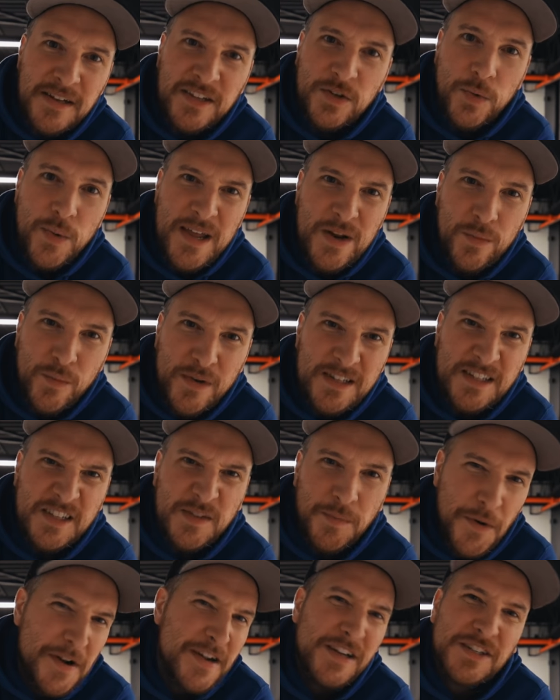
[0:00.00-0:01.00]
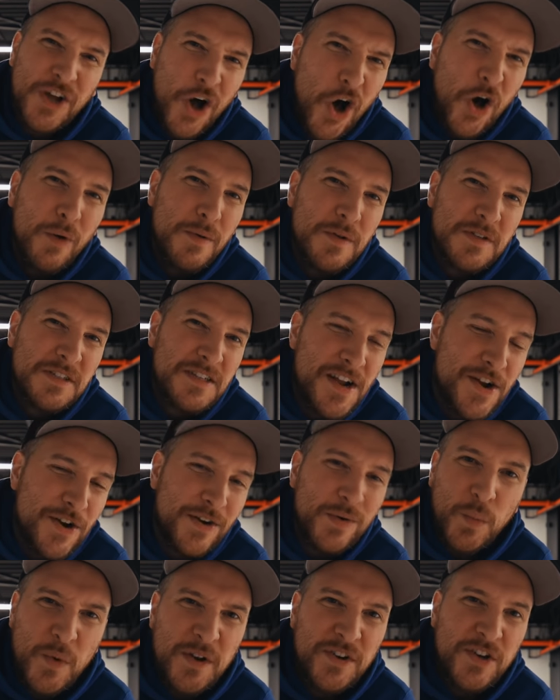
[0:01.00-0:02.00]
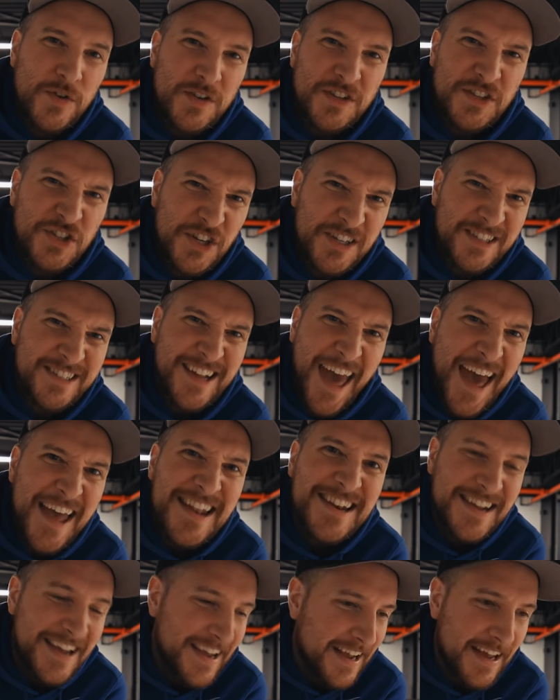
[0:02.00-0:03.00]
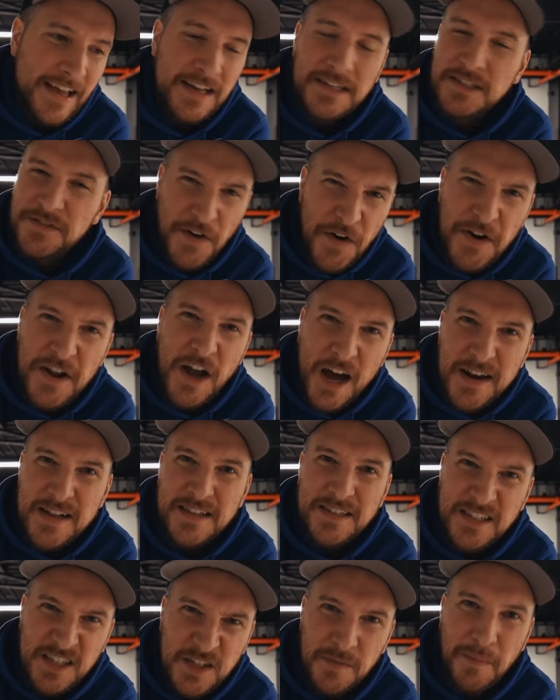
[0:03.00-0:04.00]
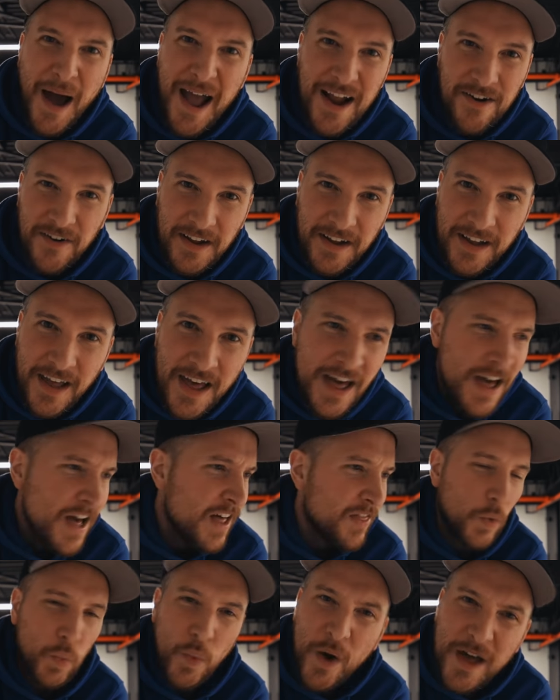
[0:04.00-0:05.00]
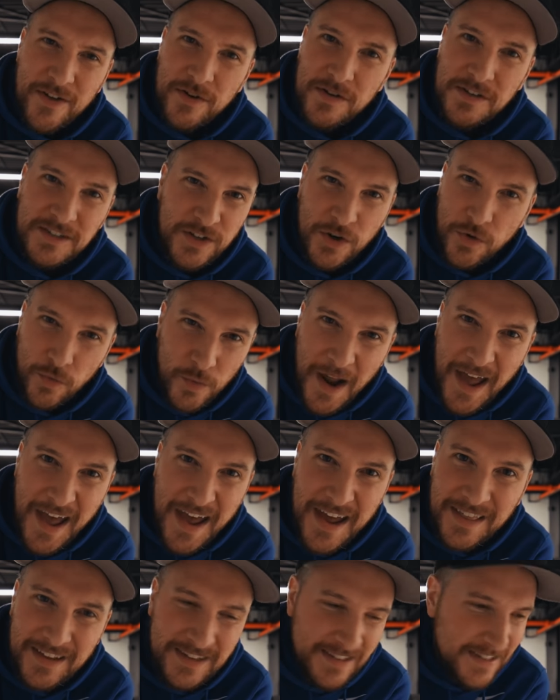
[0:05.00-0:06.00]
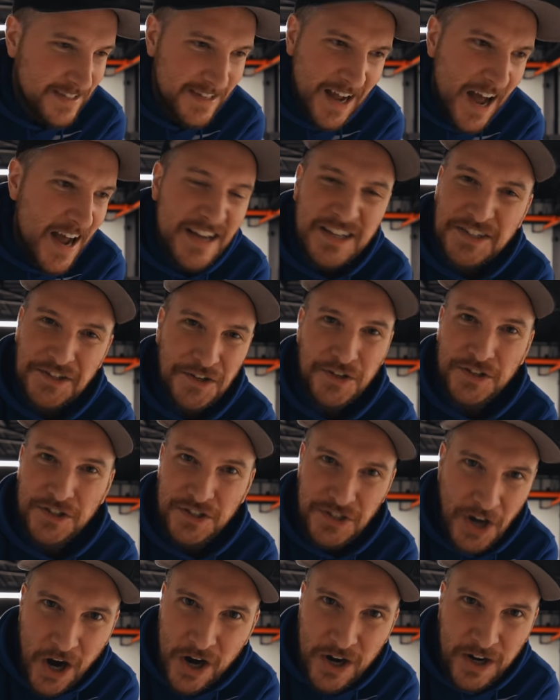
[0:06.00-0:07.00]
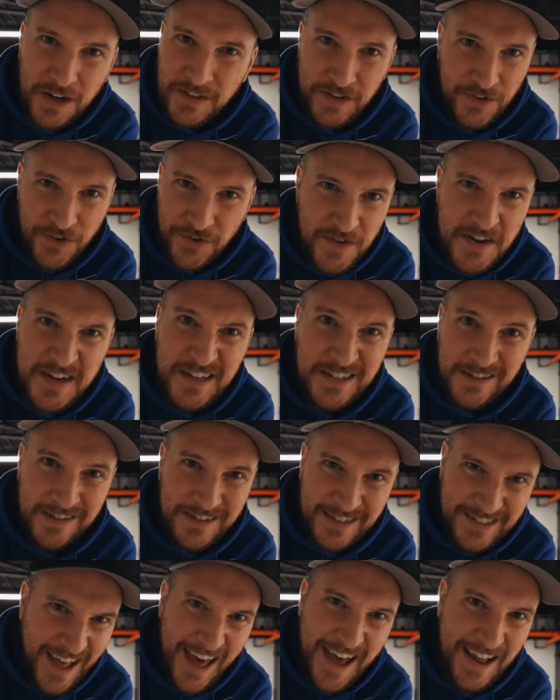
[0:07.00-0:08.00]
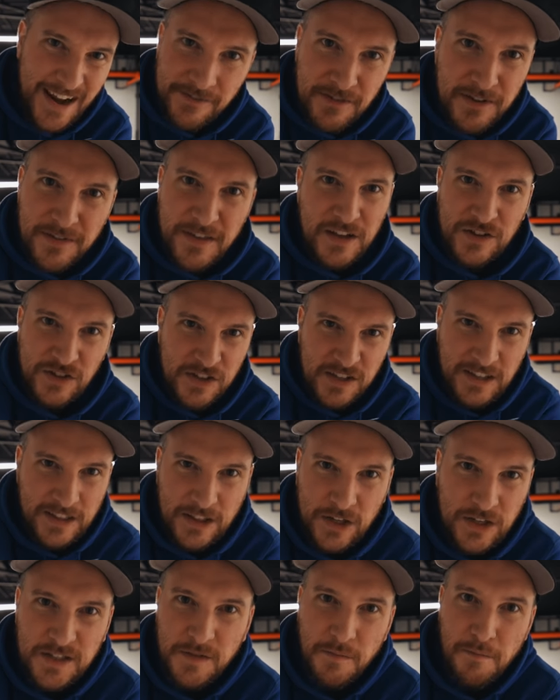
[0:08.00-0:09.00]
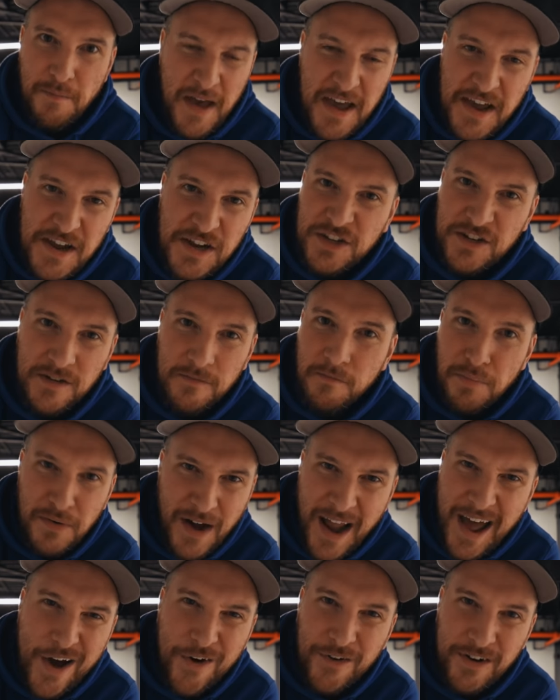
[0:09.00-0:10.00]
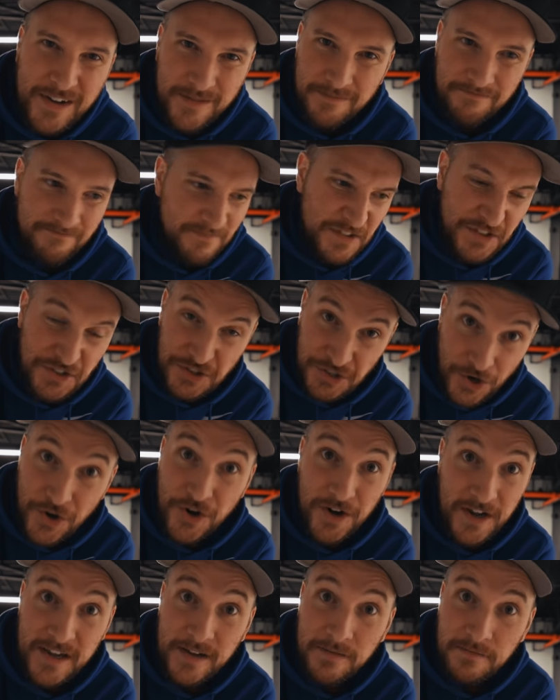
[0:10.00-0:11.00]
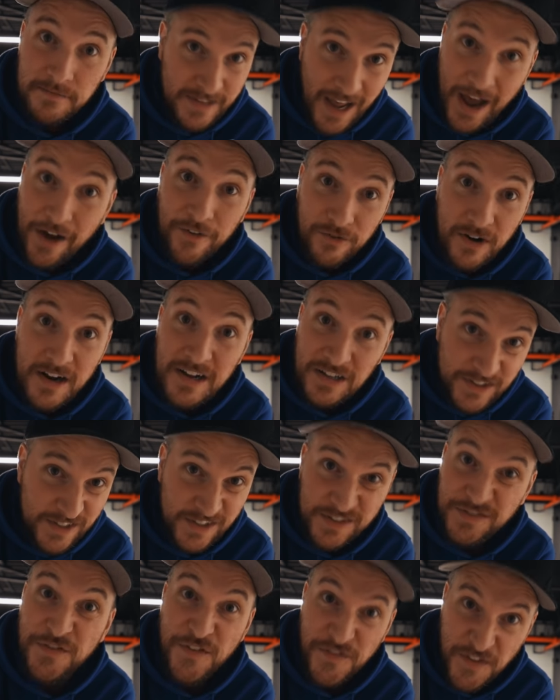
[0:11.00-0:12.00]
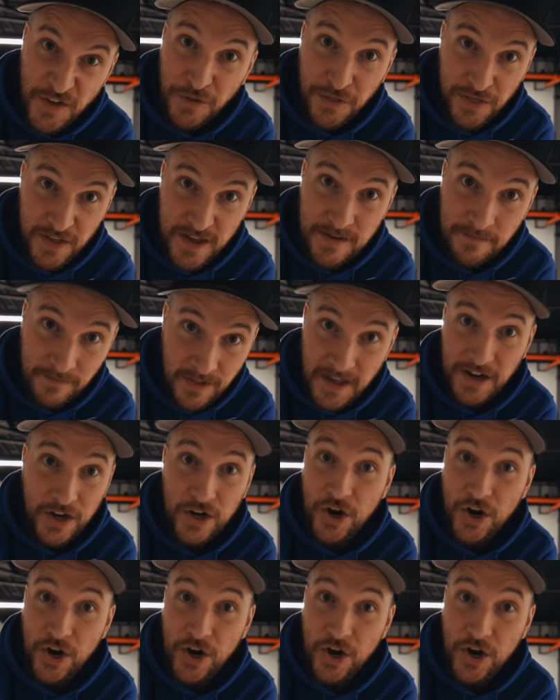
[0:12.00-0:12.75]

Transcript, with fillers: between when spring is almost here and winter is just ending, it's very uninspiring. The weather is gray, the skies are dark, the trees are dead, everything just looks beige and brown and dirty, downright just filthy, like